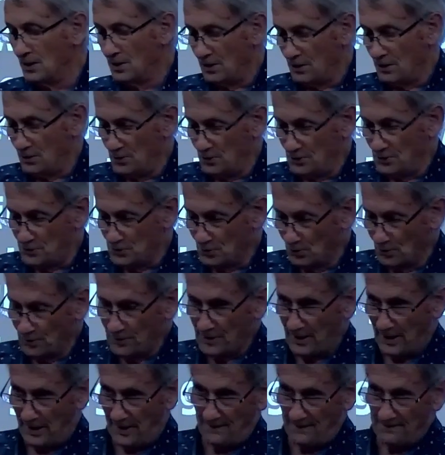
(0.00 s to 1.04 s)
her
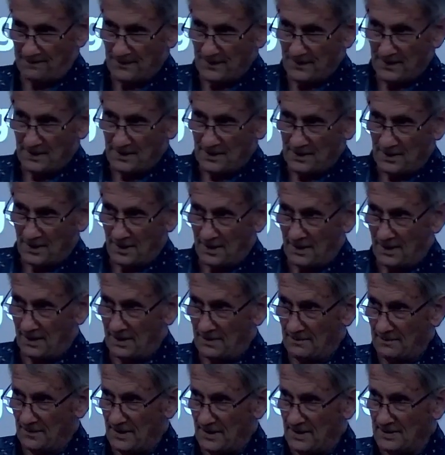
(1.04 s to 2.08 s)
daughter.
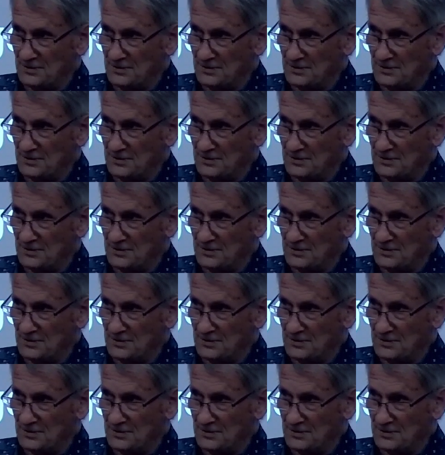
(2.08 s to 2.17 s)
And